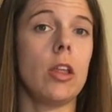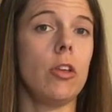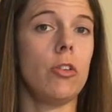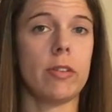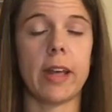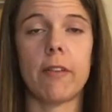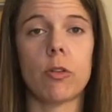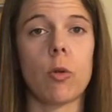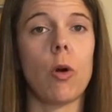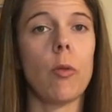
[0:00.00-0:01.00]
you just have to
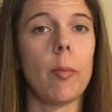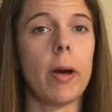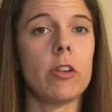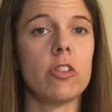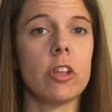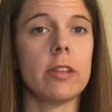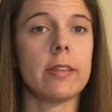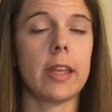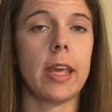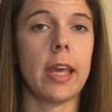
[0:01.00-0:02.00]
roll with the punches.
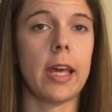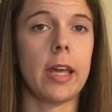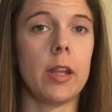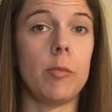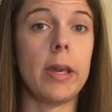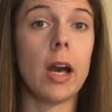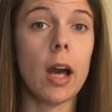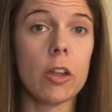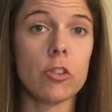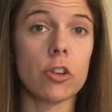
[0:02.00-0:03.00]
And
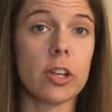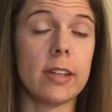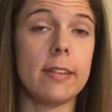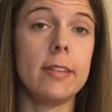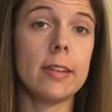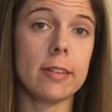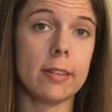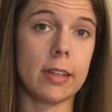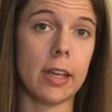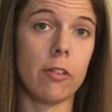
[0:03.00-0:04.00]
because you're
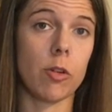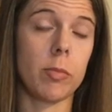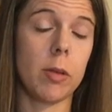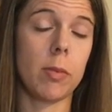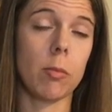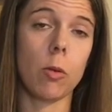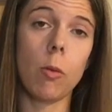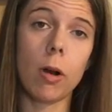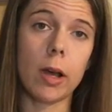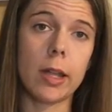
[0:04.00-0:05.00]
consistent, from tip number
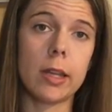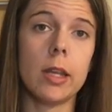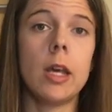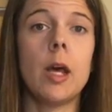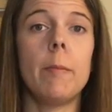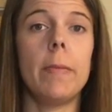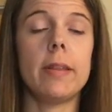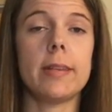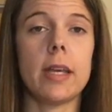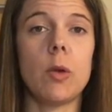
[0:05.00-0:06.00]
one,
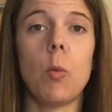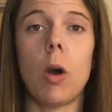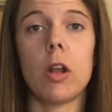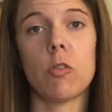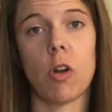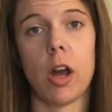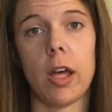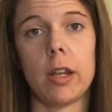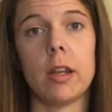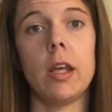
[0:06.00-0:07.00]
missing one
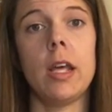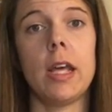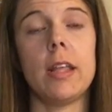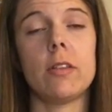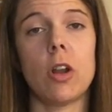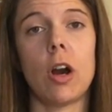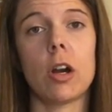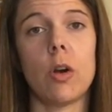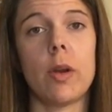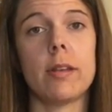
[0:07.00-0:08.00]
run is
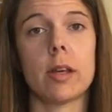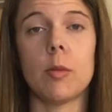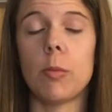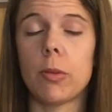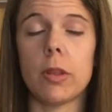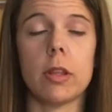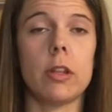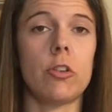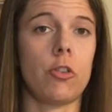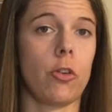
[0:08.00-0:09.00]
not going to completely
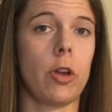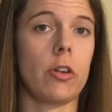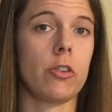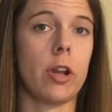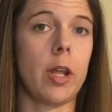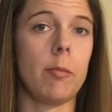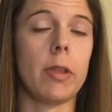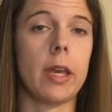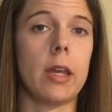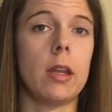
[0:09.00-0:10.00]
destroy your training
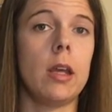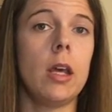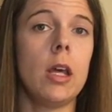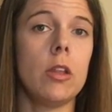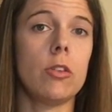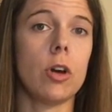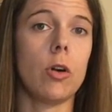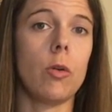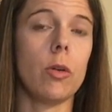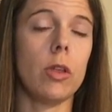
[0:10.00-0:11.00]
plan.
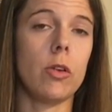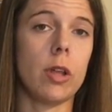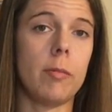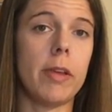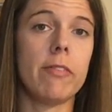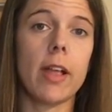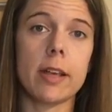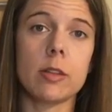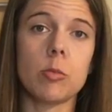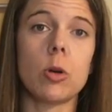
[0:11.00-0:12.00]
So you can be
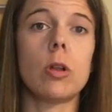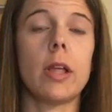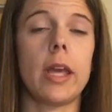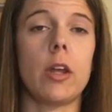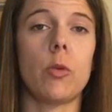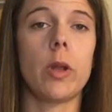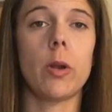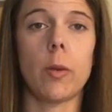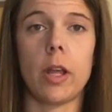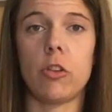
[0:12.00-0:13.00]
flexible and
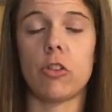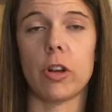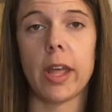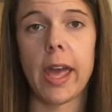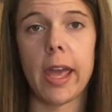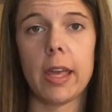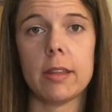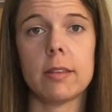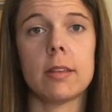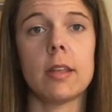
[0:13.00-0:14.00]
rearrange your days